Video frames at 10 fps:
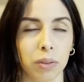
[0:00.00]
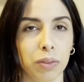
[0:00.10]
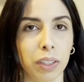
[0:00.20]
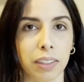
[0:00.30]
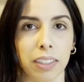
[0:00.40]

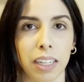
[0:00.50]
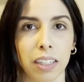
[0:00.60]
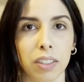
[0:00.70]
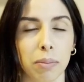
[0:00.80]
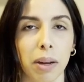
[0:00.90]
feel the
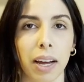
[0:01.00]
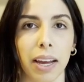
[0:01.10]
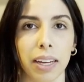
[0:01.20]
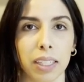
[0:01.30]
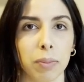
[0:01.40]
need to buy
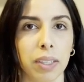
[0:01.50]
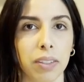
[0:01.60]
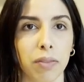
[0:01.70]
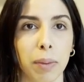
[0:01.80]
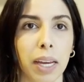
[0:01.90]

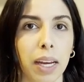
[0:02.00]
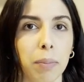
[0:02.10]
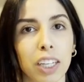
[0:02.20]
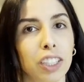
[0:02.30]
expensive makeup.